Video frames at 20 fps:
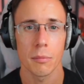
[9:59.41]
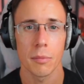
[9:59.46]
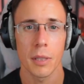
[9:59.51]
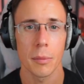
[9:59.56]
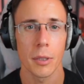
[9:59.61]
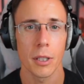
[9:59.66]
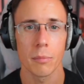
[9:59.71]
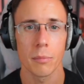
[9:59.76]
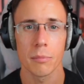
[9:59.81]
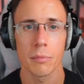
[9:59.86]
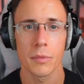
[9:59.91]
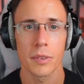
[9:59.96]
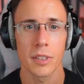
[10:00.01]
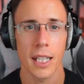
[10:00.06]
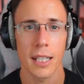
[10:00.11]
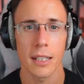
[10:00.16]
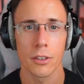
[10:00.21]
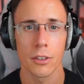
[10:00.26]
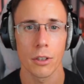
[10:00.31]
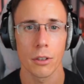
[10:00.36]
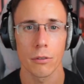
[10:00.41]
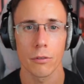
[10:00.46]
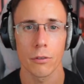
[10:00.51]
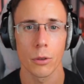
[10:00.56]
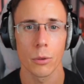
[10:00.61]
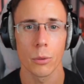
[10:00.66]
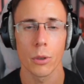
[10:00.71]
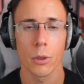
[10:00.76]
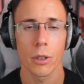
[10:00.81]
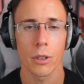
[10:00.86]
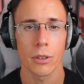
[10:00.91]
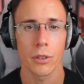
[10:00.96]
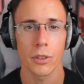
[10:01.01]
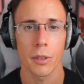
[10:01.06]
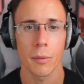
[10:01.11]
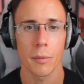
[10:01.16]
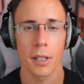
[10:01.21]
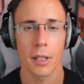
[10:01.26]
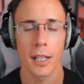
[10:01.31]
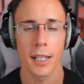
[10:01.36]
Maybe I'll take the dog for a walk or
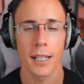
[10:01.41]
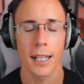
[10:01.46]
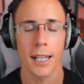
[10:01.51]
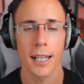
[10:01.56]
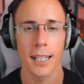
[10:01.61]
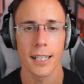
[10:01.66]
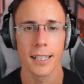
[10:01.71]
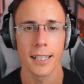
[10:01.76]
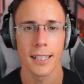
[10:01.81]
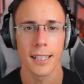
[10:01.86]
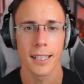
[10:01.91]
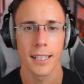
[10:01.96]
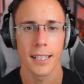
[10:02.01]
something like that. And